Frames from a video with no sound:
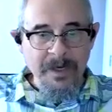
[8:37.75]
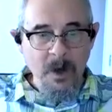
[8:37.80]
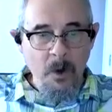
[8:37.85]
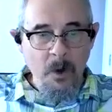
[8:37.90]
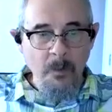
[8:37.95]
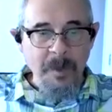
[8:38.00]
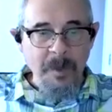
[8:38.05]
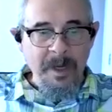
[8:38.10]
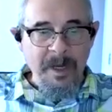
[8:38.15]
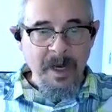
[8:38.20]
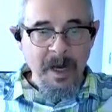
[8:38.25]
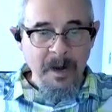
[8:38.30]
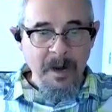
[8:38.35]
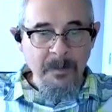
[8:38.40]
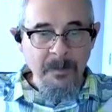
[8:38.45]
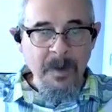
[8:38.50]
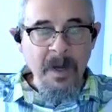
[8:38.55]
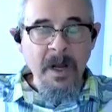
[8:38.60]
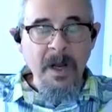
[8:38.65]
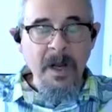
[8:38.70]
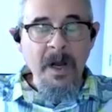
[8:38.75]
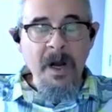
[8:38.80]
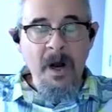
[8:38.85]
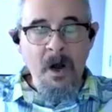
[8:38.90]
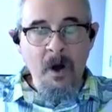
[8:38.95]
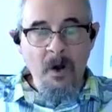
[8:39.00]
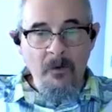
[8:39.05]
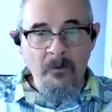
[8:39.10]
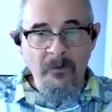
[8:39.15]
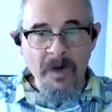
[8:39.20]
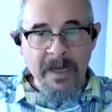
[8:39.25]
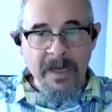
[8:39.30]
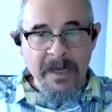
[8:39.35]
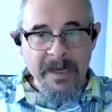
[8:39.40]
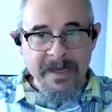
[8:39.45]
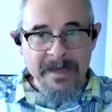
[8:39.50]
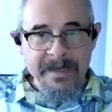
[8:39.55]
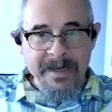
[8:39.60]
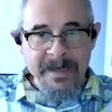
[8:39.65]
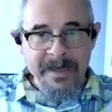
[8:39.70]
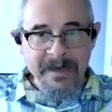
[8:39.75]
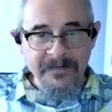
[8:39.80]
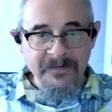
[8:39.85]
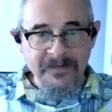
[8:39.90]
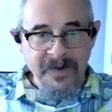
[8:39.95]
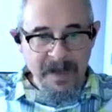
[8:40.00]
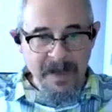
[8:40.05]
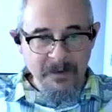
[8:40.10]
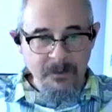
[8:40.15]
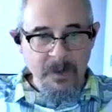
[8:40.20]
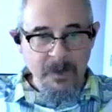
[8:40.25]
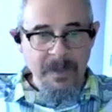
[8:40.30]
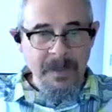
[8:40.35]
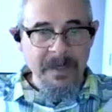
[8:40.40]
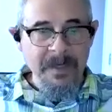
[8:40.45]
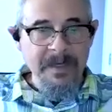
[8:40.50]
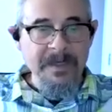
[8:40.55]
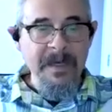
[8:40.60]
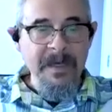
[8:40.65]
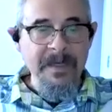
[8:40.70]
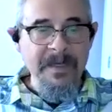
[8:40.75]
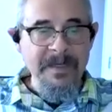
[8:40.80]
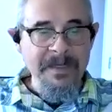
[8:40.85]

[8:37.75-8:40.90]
Don't become overly identified with it.